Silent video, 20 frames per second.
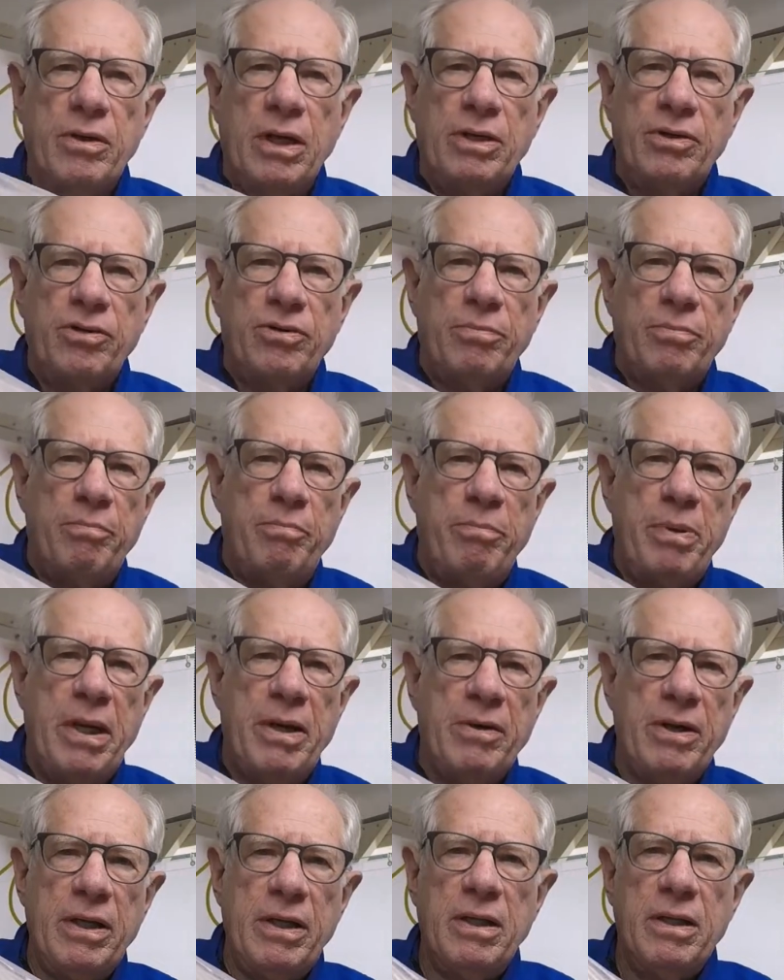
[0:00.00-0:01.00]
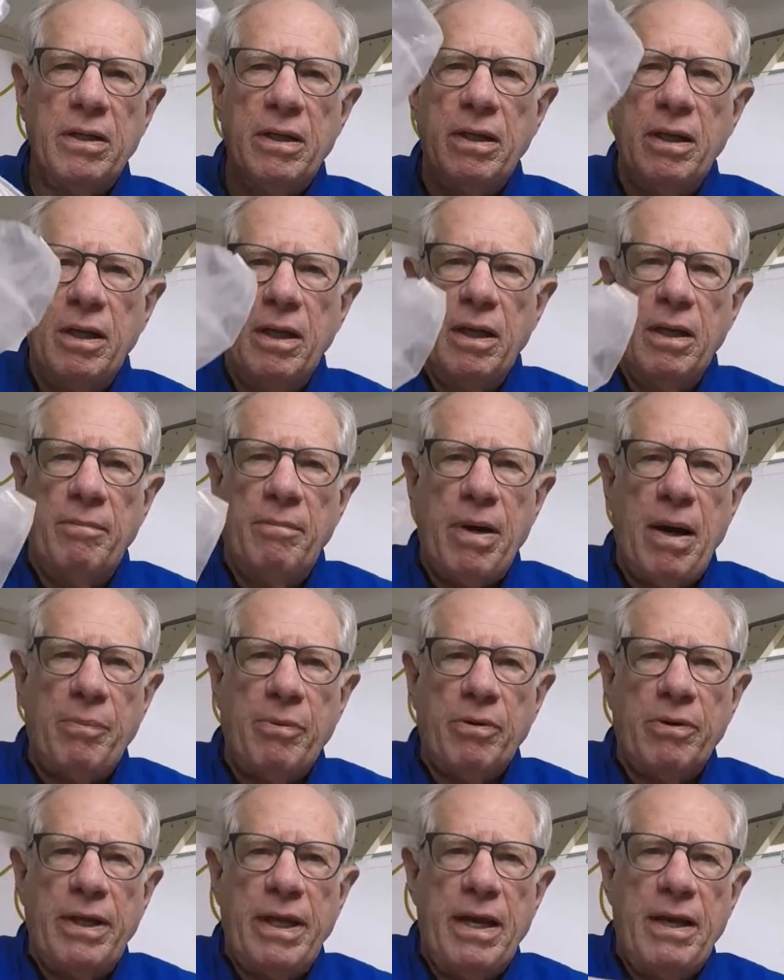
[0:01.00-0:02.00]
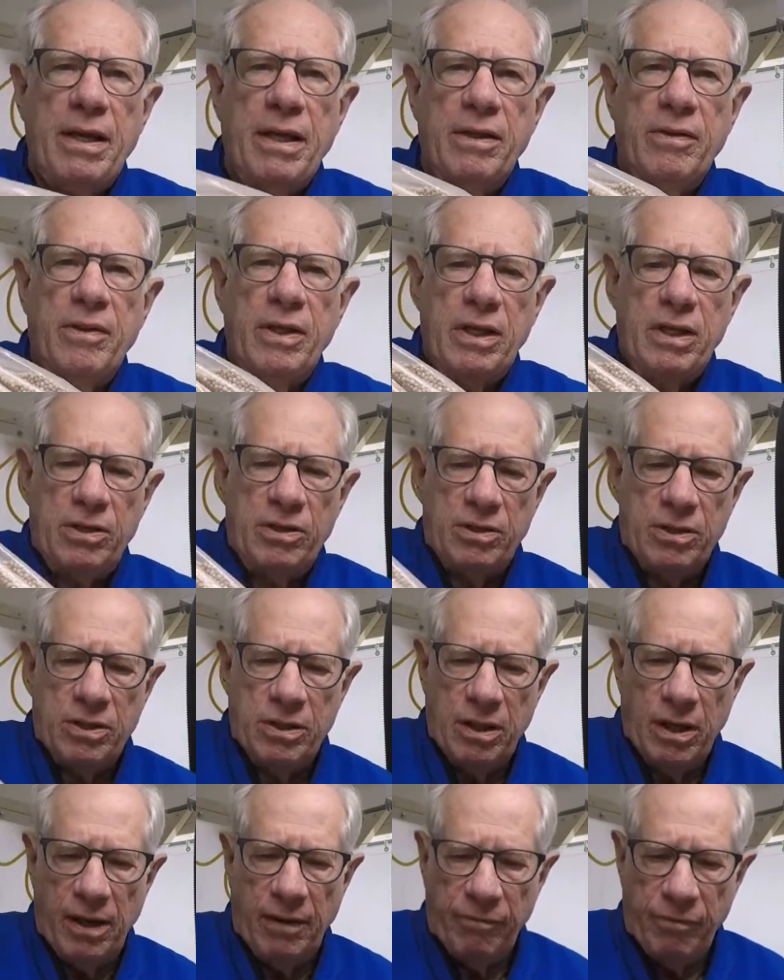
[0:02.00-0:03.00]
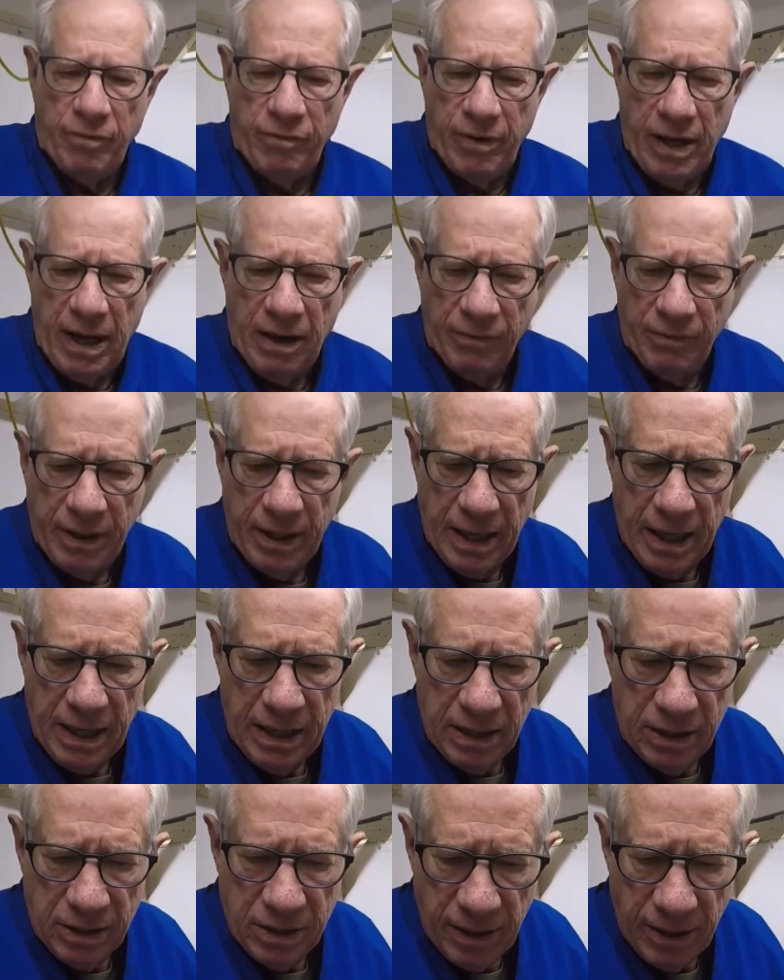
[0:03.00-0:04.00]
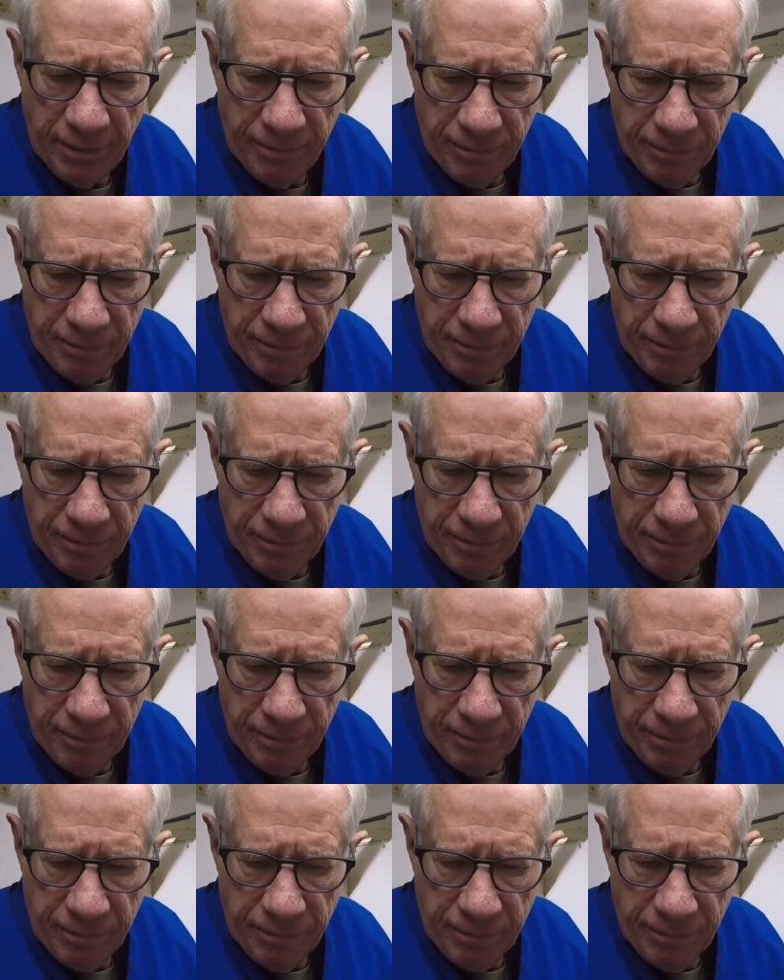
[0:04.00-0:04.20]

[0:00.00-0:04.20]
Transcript: I just buried the poplar down in this for 5 days